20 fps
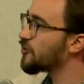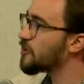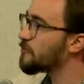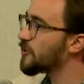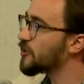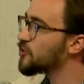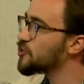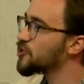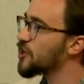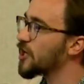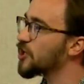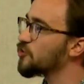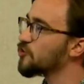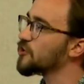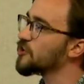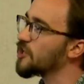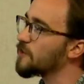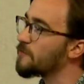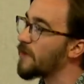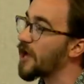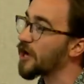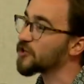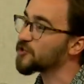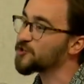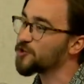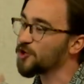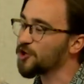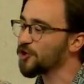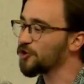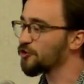image and you can get back a
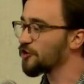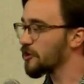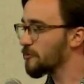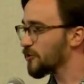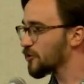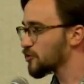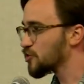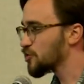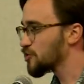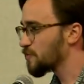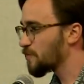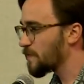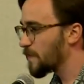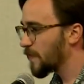circular image.